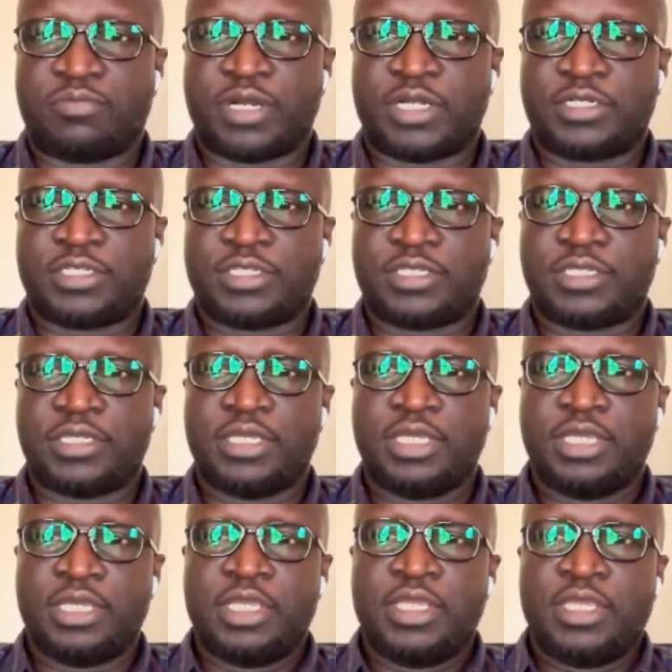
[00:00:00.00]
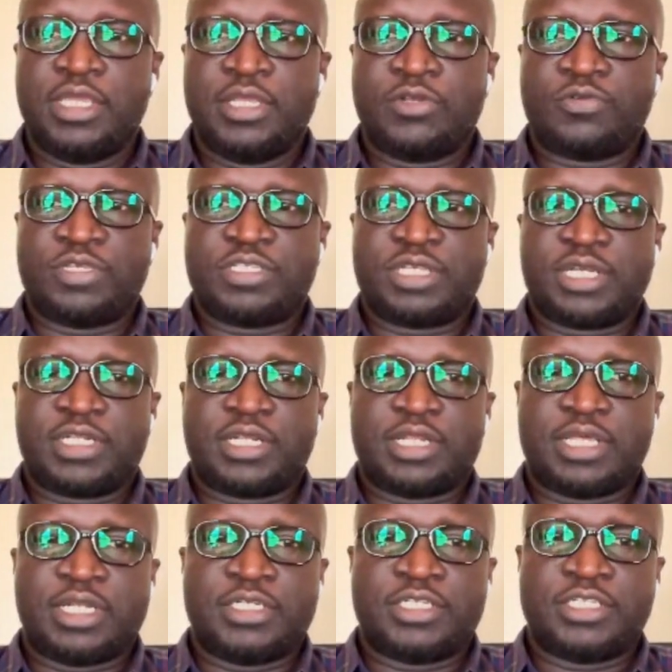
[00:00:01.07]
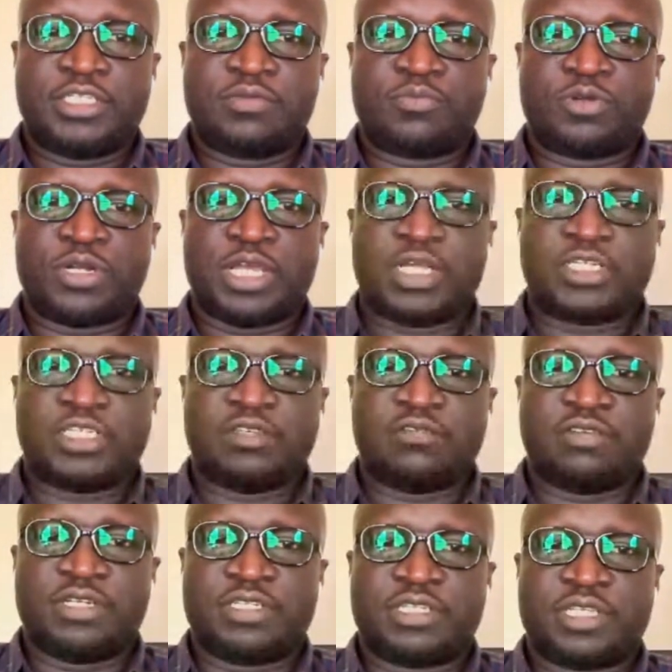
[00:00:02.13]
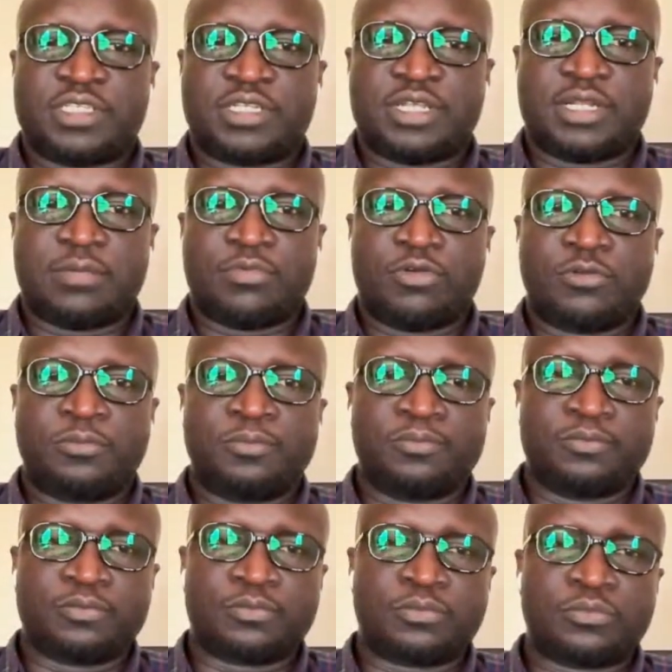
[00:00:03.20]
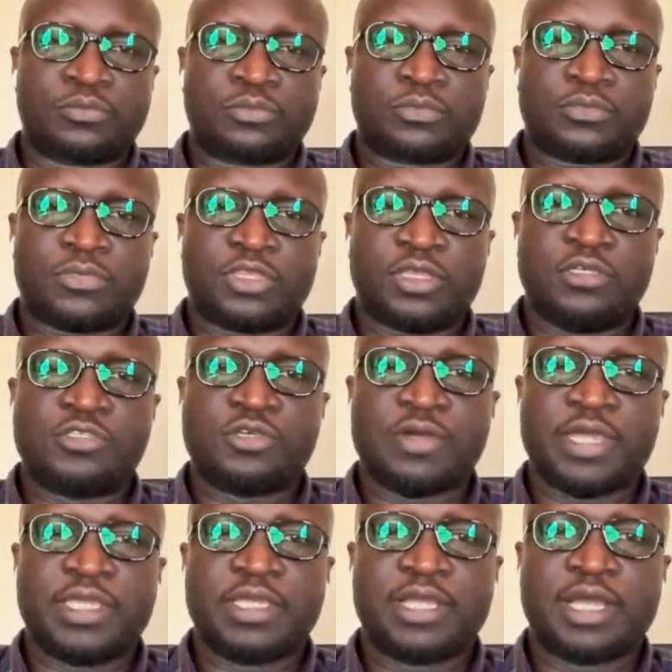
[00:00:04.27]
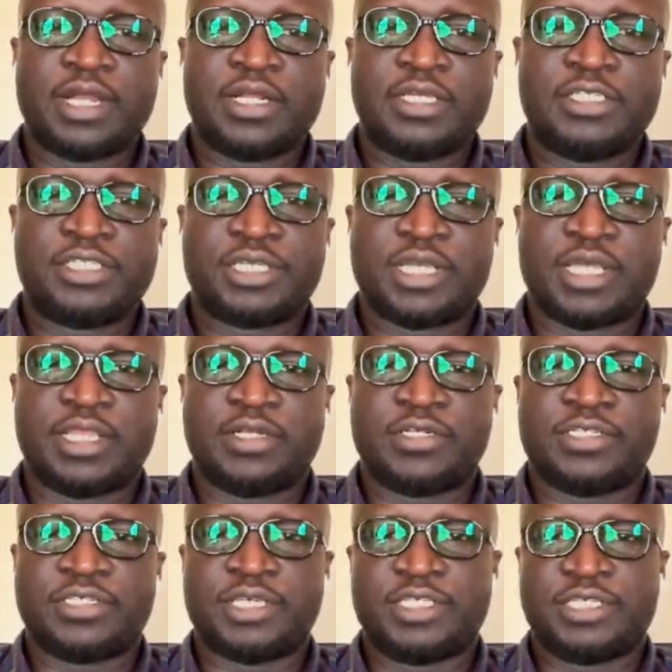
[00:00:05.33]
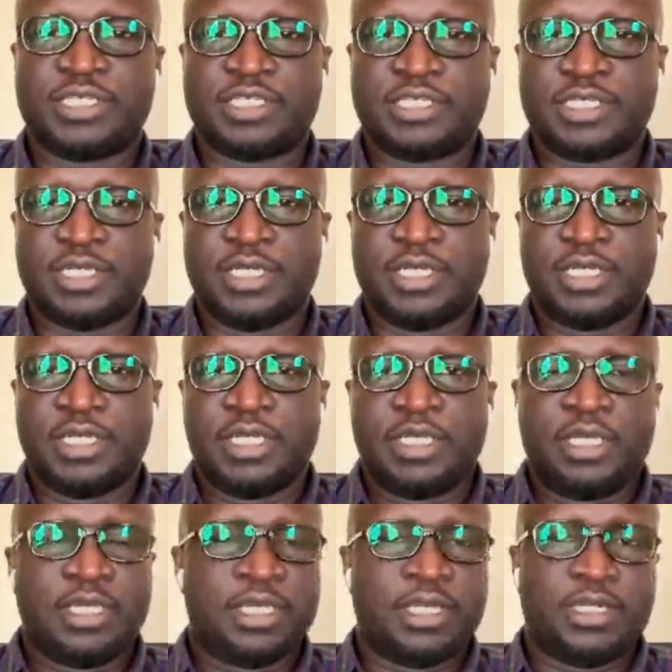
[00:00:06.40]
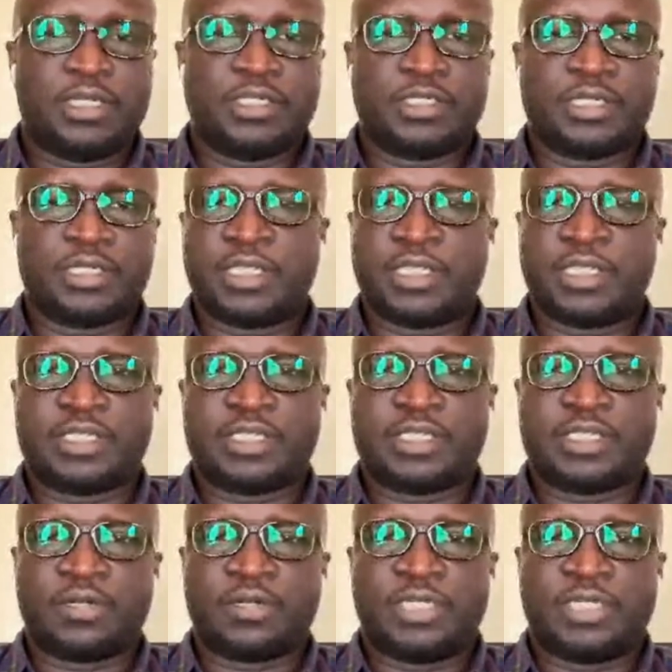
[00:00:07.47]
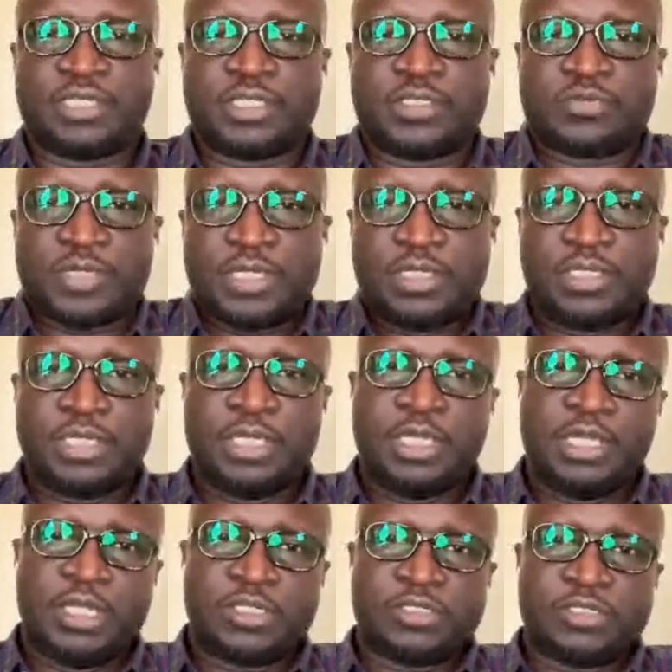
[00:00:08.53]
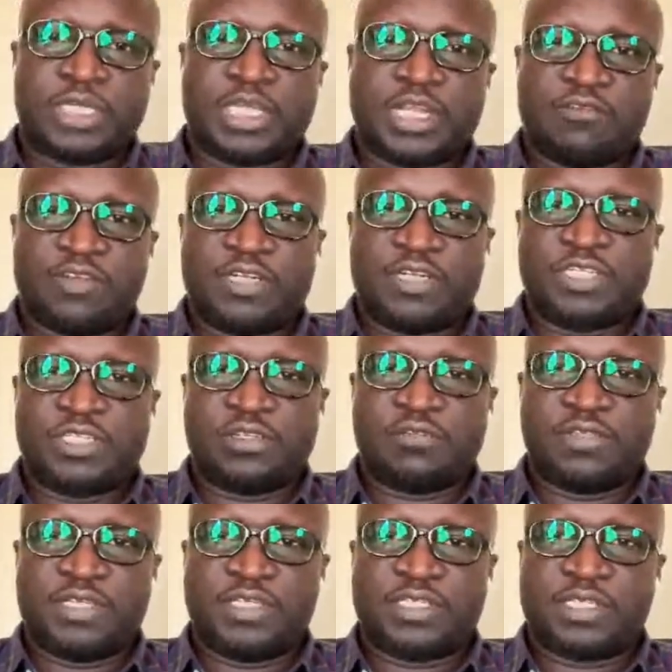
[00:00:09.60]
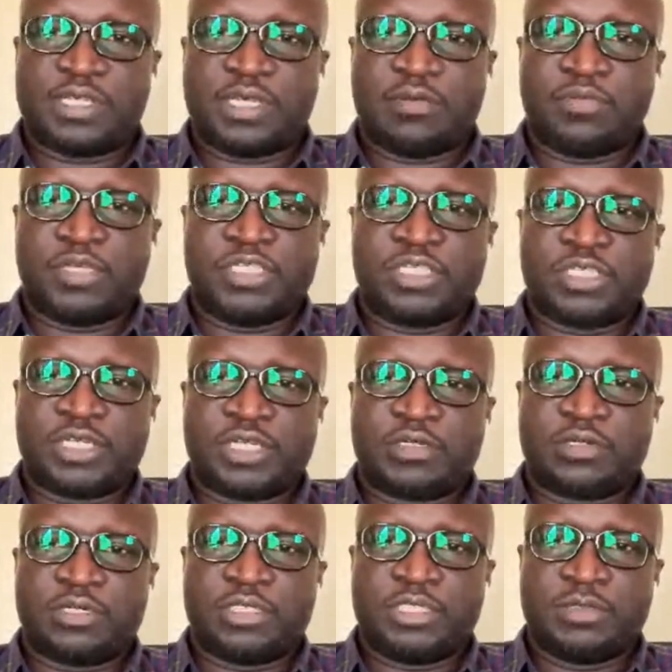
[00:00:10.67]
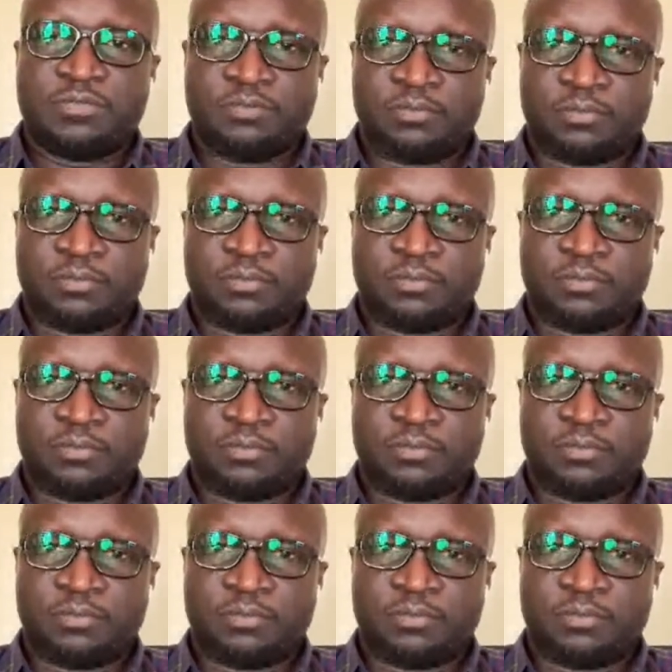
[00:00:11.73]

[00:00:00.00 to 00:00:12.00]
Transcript: practicing into a sector that is productive and sustainable. So I encourage other researchers and other stakeholders as well to take advantage of this emerging technology